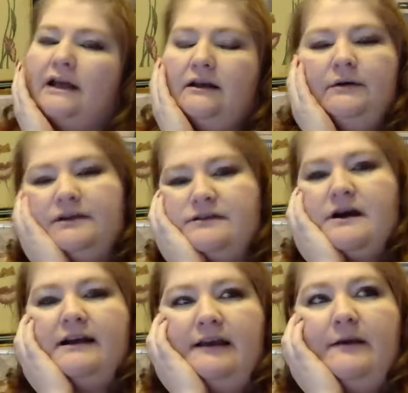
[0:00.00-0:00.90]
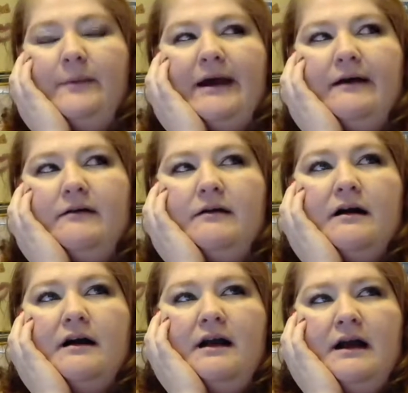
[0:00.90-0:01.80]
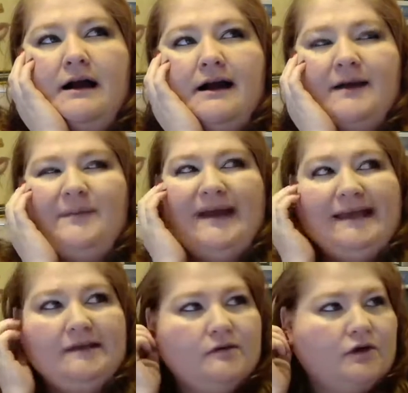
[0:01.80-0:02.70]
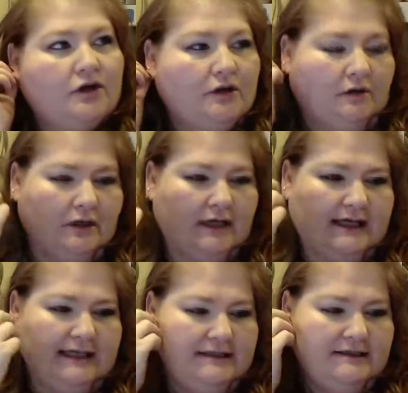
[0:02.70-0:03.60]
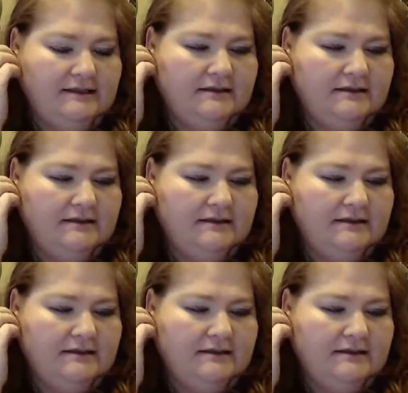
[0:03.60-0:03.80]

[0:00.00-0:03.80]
I know what you're talking about. I bet you could.